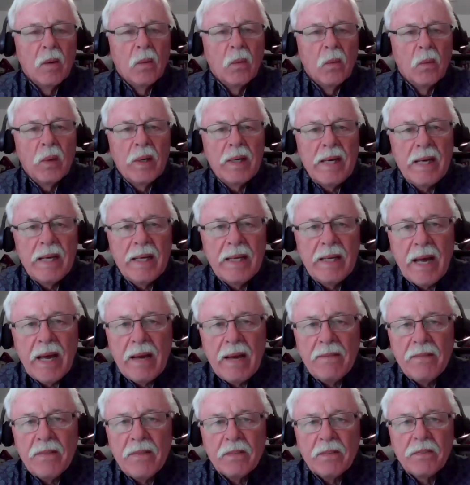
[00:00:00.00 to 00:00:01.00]
When he
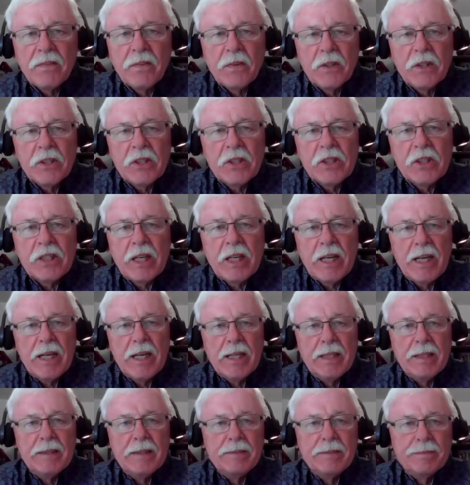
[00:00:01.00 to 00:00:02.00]
gave the first
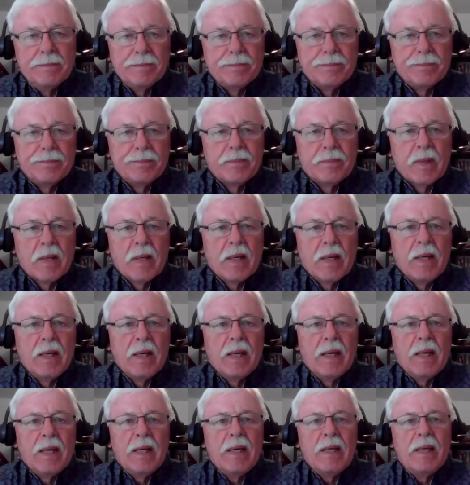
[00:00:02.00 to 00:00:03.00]
10,
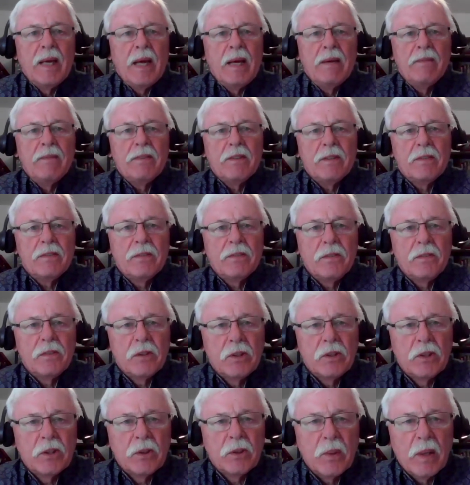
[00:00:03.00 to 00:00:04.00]
he gave it
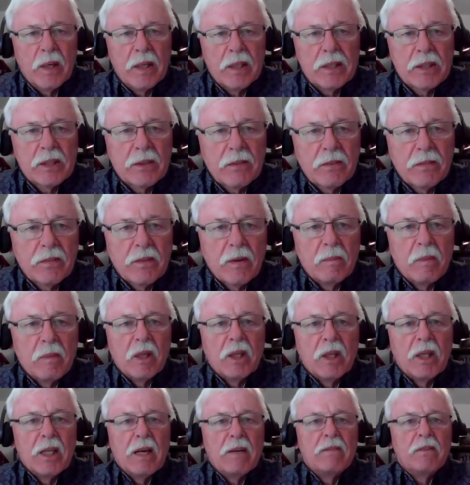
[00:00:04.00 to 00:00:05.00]
to us from a
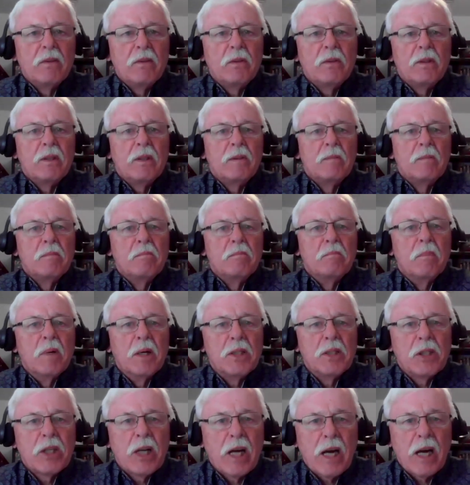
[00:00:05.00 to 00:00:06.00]
level
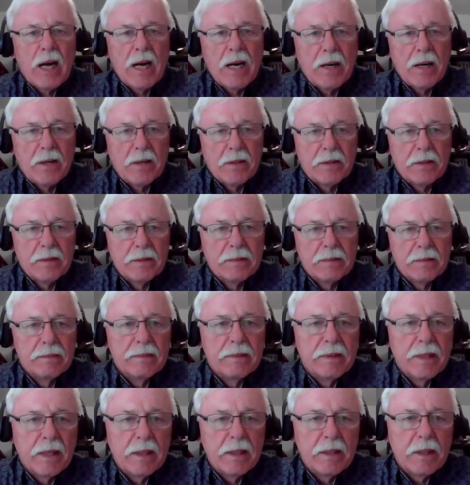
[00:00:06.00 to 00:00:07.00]
much higher
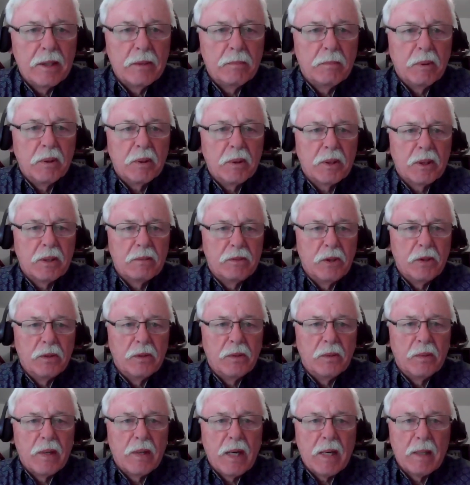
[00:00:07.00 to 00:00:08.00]
than the book of
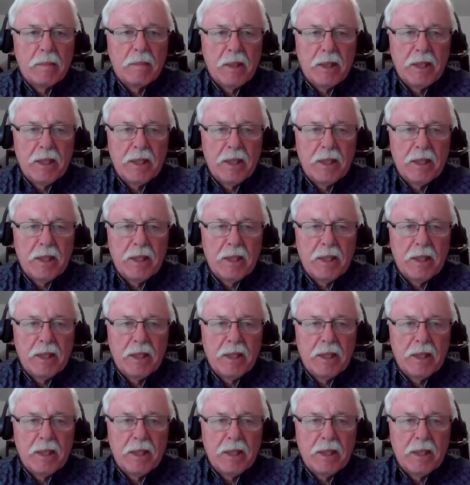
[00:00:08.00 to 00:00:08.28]
Deuteronomy